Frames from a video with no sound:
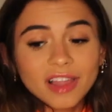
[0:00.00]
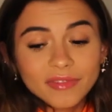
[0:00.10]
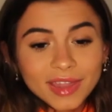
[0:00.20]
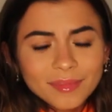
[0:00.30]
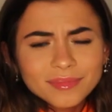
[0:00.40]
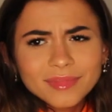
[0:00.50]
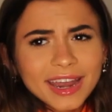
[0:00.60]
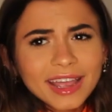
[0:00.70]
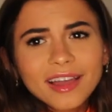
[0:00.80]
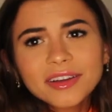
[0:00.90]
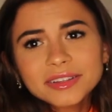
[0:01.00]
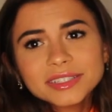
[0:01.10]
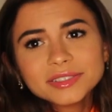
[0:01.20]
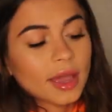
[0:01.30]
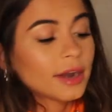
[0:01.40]
love them and I
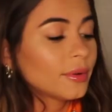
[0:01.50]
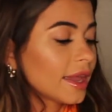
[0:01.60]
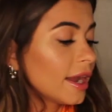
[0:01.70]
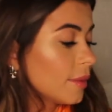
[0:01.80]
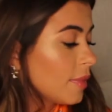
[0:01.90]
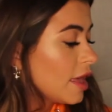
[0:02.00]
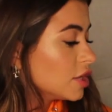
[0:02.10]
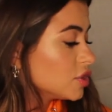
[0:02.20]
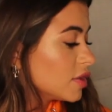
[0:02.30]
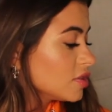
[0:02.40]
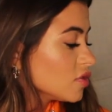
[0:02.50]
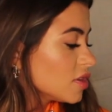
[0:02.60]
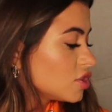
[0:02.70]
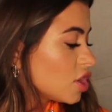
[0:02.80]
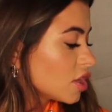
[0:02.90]
honestly, I don't care. So these are
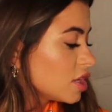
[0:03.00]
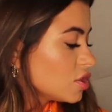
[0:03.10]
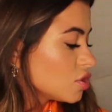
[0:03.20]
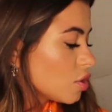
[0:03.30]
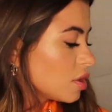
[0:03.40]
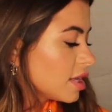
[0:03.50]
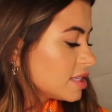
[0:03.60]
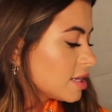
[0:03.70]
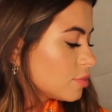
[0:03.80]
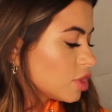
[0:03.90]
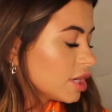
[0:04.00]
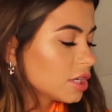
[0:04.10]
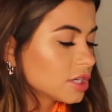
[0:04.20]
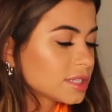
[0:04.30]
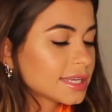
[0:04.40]
the chunky sole lace-up
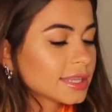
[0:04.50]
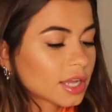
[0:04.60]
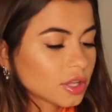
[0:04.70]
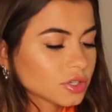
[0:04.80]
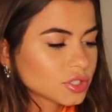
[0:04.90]
trainers in the color